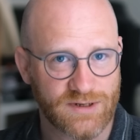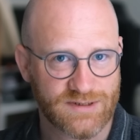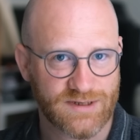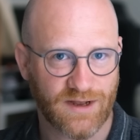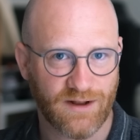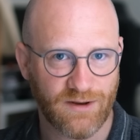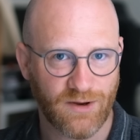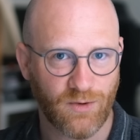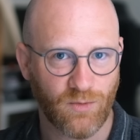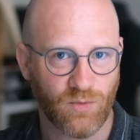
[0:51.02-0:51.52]
to
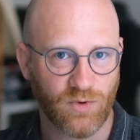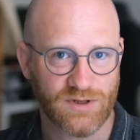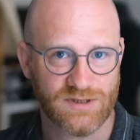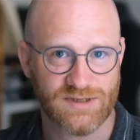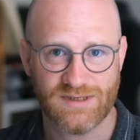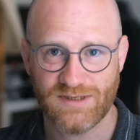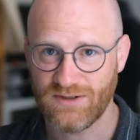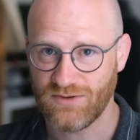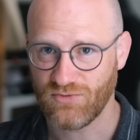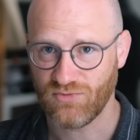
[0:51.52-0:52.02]
tell you
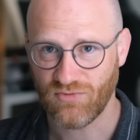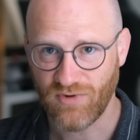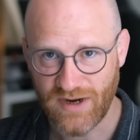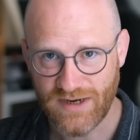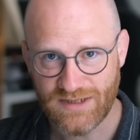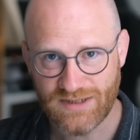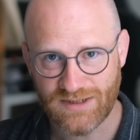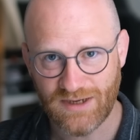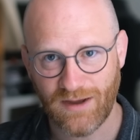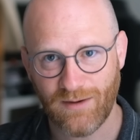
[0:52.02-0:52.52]
what's still
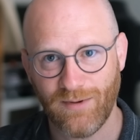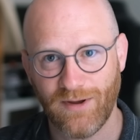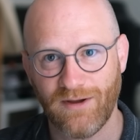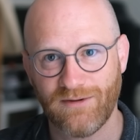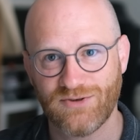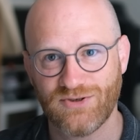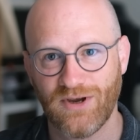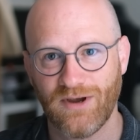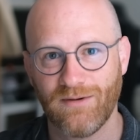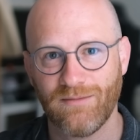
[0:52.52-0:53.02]
great
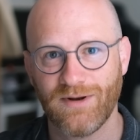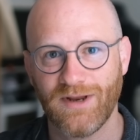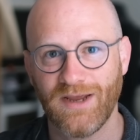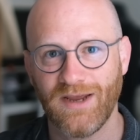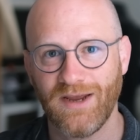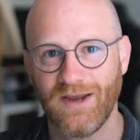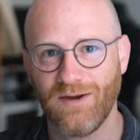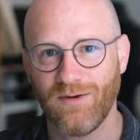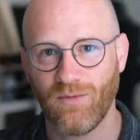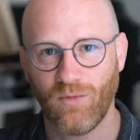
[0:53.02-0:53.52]
about
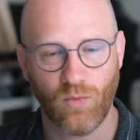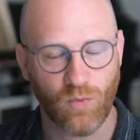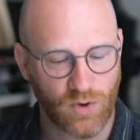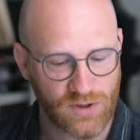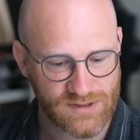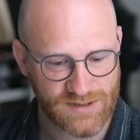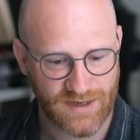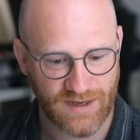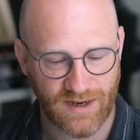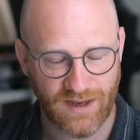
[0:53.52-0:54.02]
Germany,
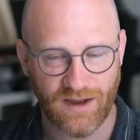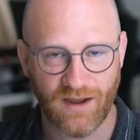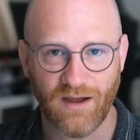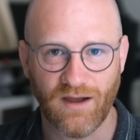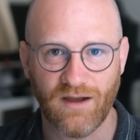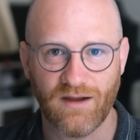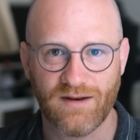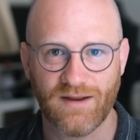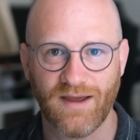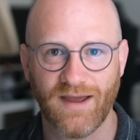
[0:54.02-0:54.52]
what's getting
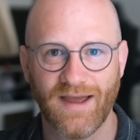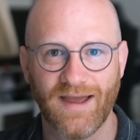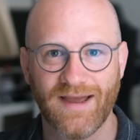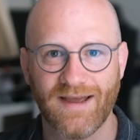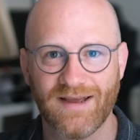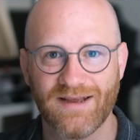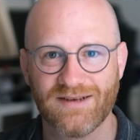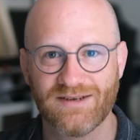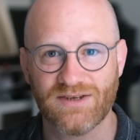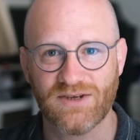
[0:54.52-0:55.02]
harder,
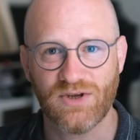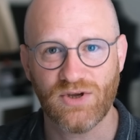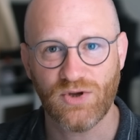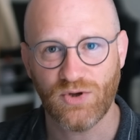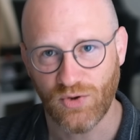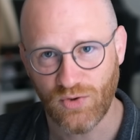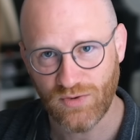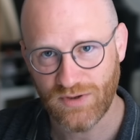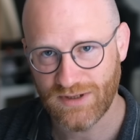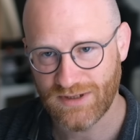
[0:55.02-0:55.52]
and
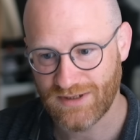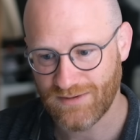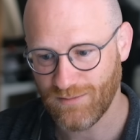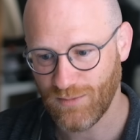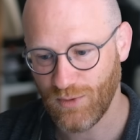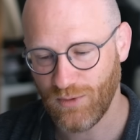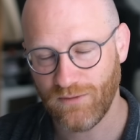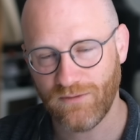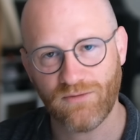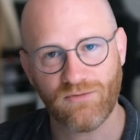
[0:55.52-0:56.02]
who this
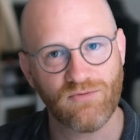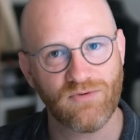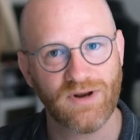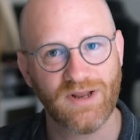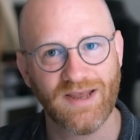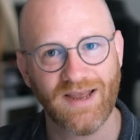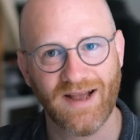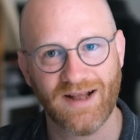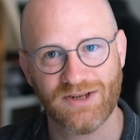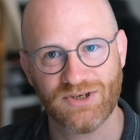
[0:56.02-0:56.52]
move
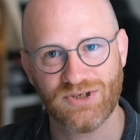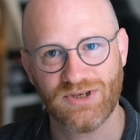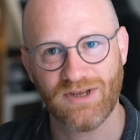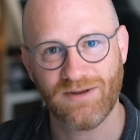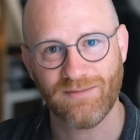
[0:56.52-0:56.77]
really actually